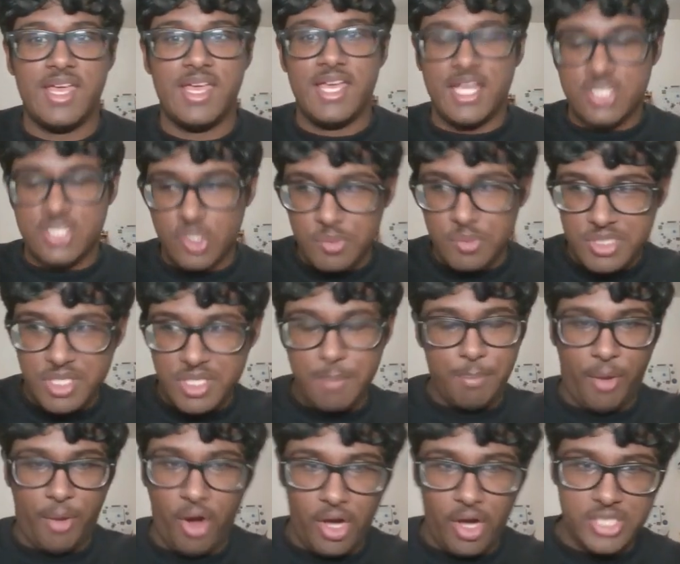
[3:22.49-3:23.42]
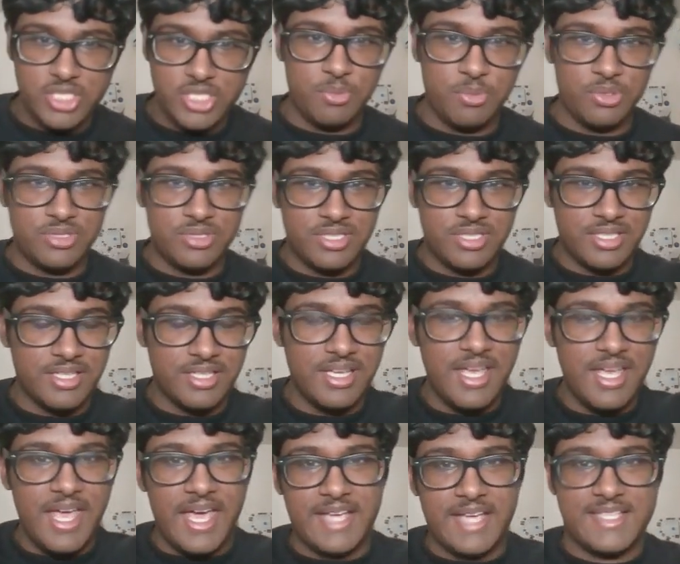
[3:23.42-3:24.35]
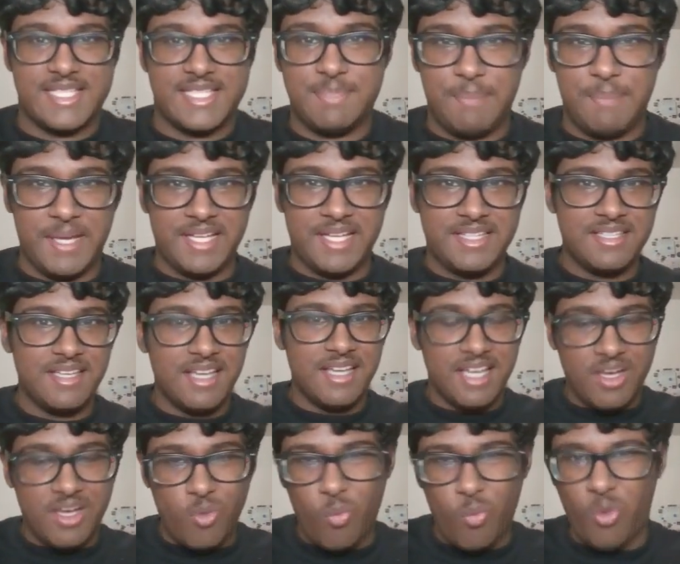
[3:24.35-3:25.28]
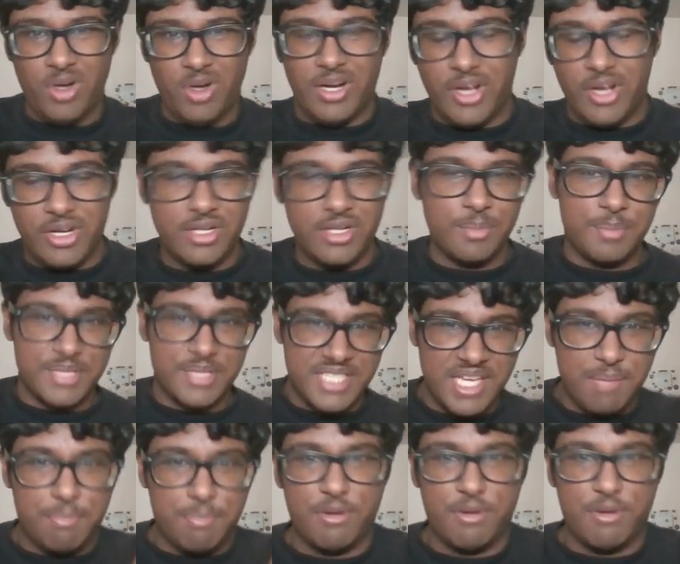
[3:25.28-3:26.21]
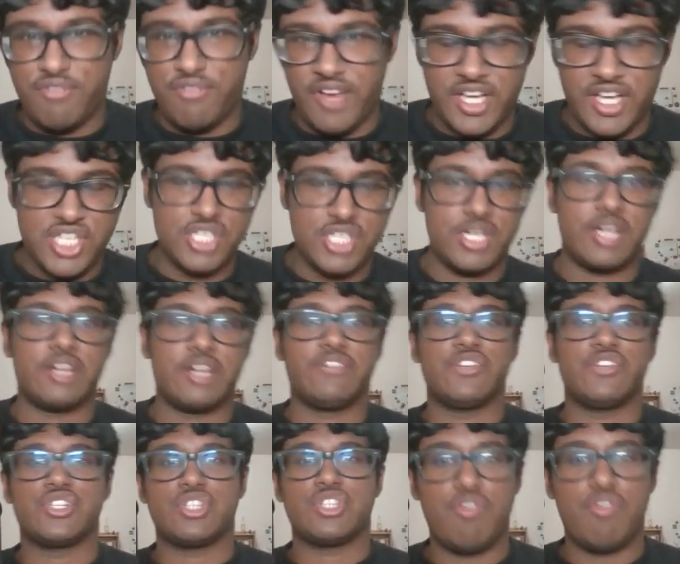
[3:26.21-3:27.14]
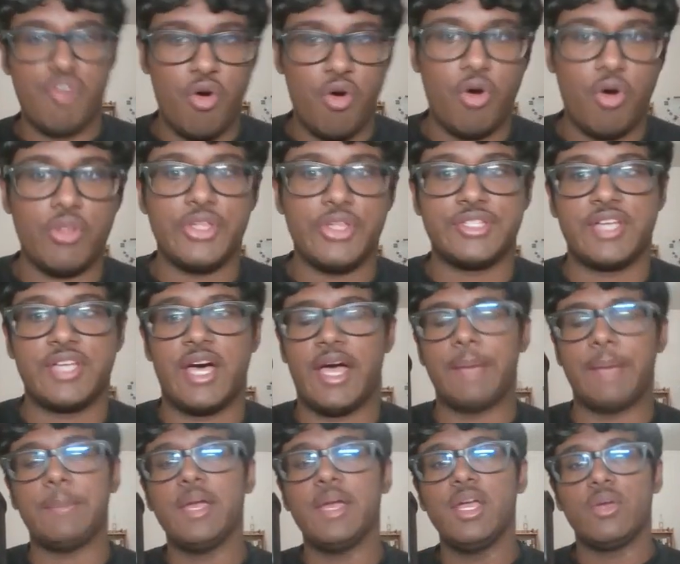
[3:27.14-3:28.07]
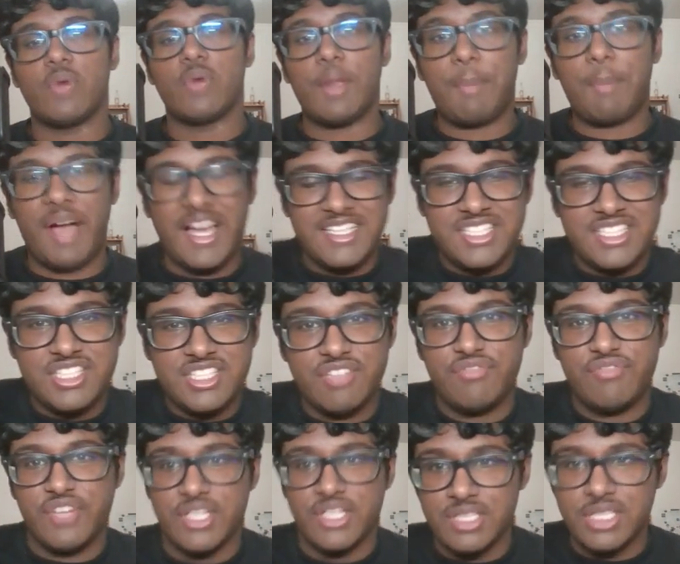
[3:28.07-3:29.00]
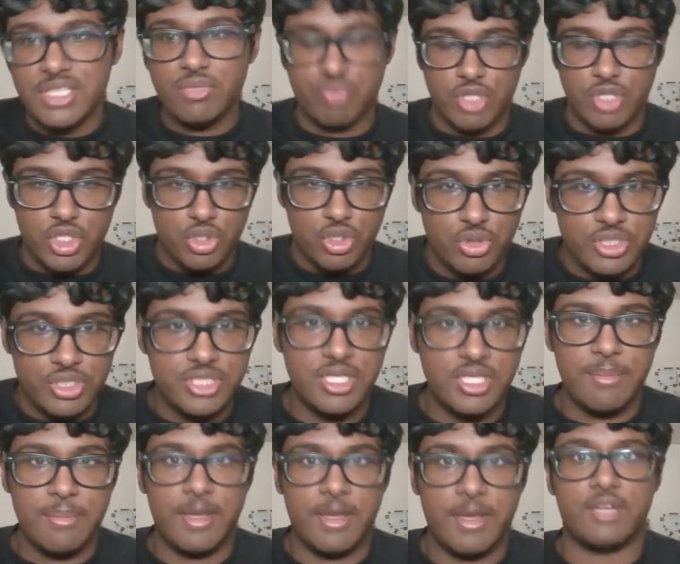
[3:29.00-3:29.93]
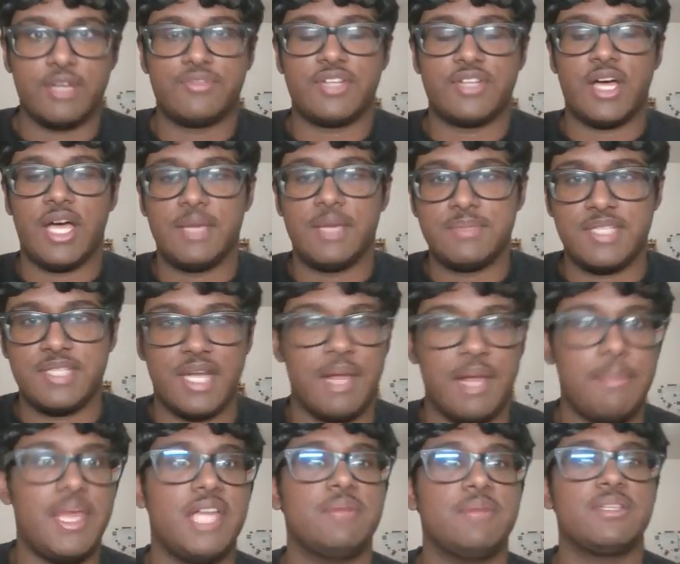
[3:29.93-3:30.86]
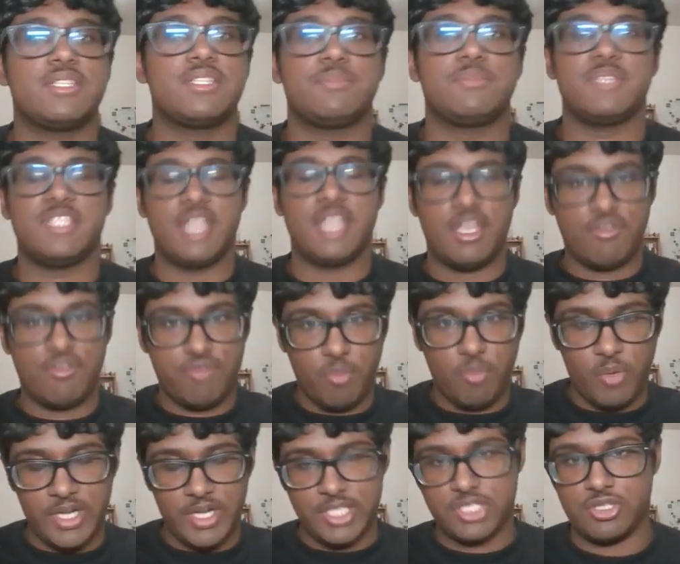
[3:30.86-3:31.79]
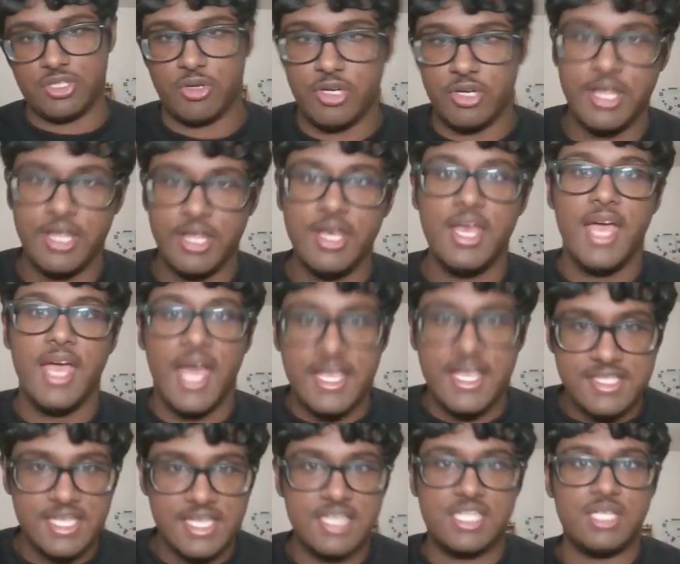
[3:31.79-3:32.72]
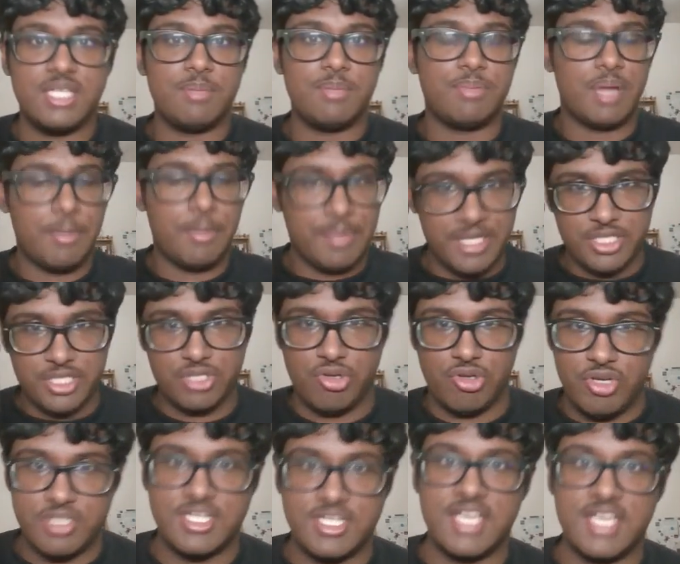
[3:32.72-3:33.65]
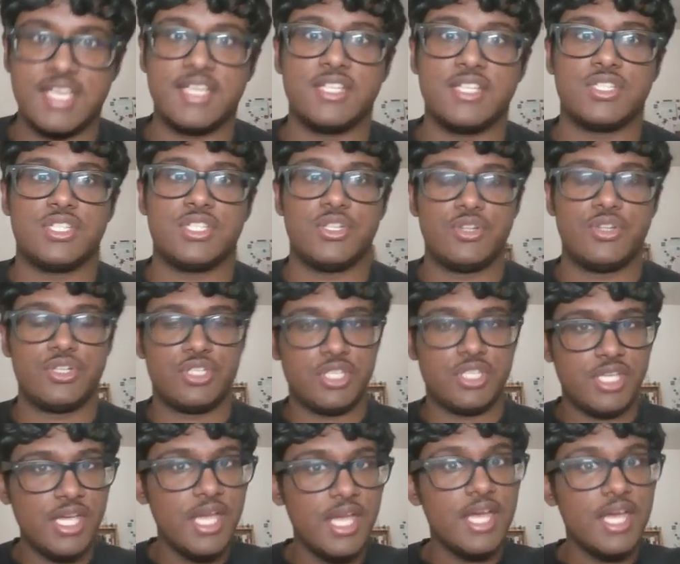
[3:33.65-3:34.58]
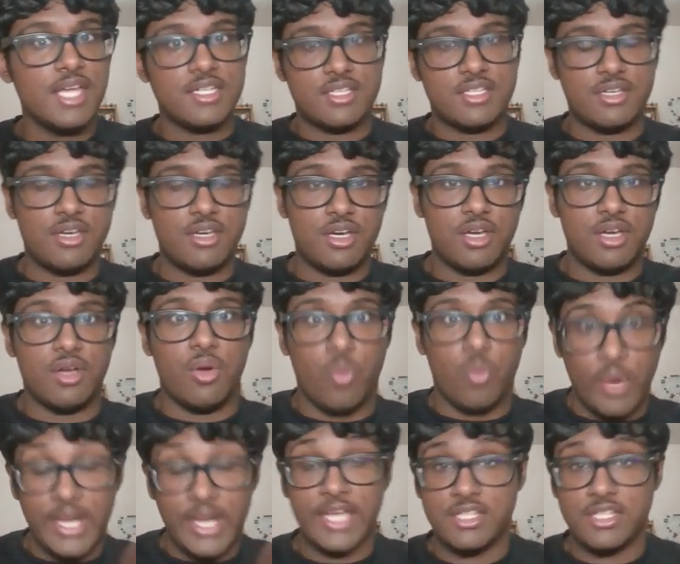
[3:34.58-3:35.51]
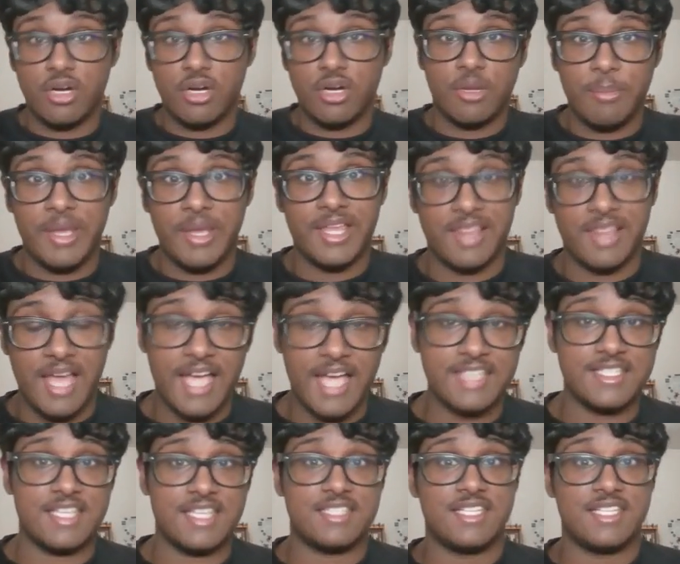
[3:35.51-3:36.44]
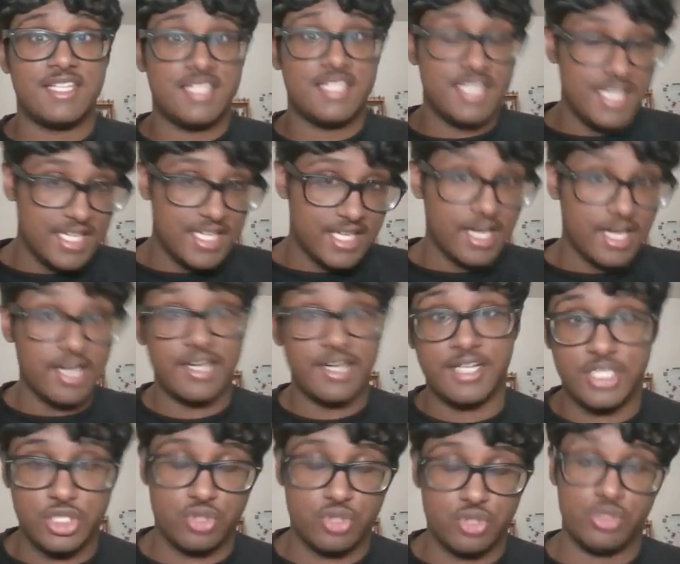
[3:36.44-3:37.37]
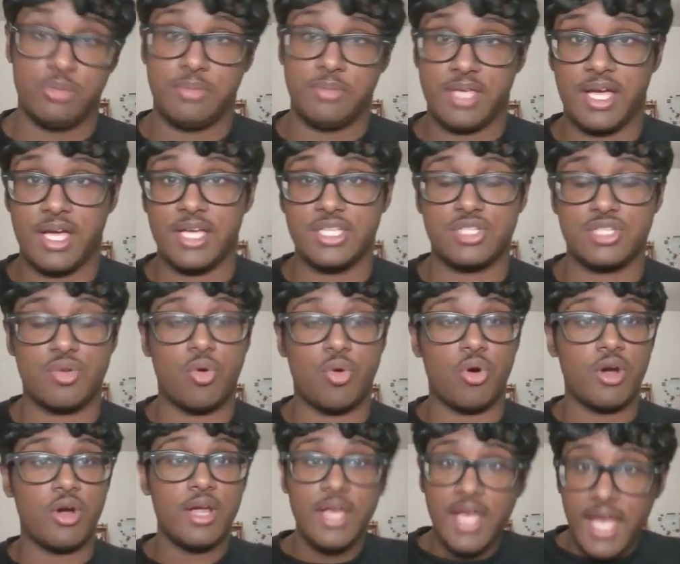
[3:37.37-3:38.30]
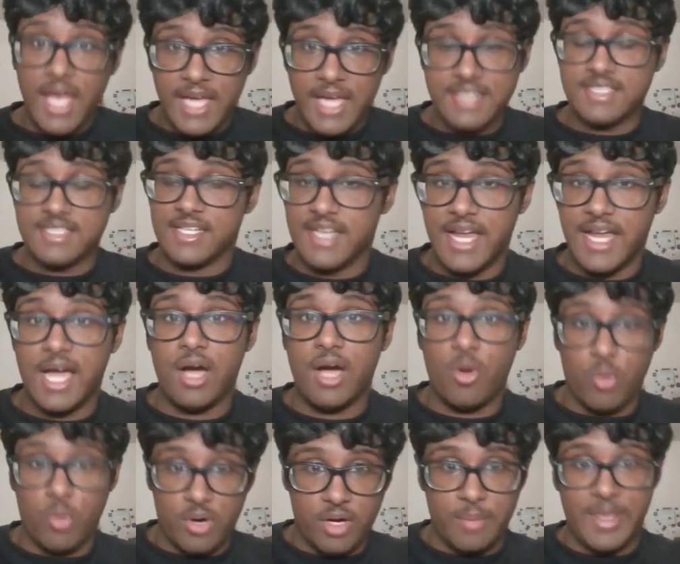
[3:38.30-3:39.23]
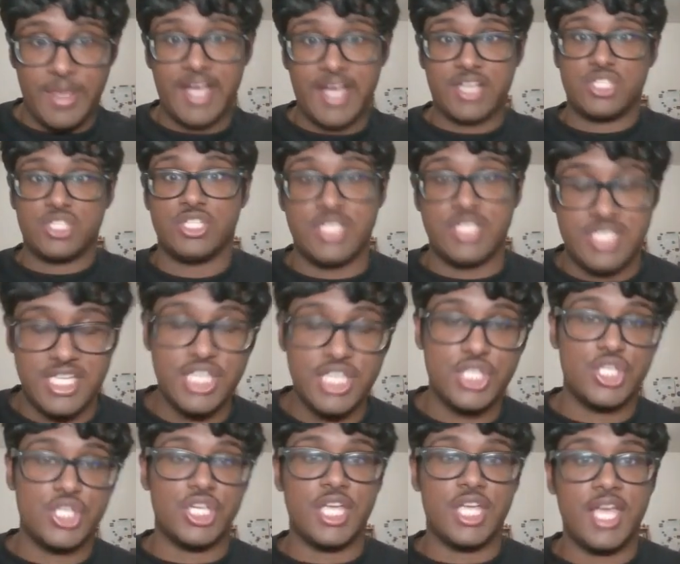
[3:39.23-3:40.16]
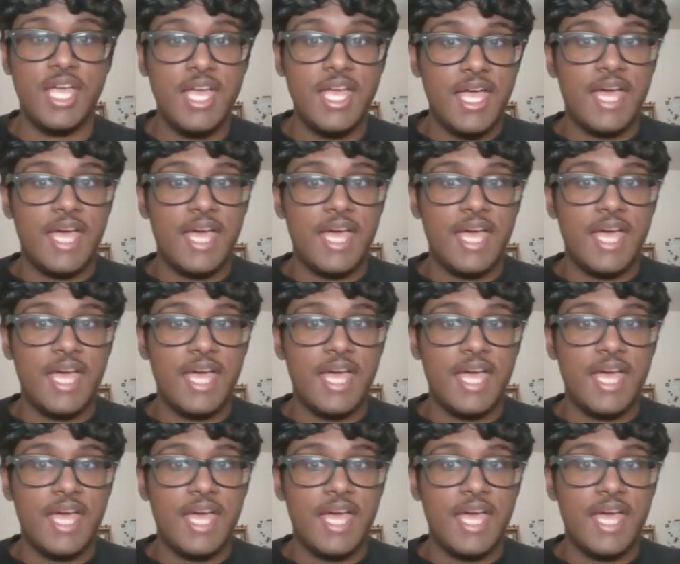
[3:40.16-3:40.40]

It's almost impossible to expect 100% perfection out of yourself all the time, right? But I severely reduced the amount of times that I made this mistake from when I started SAT prep and I started taking it seriously to when I took my last SAT and I got an extremely high score, and to now where I'm actually teaching it.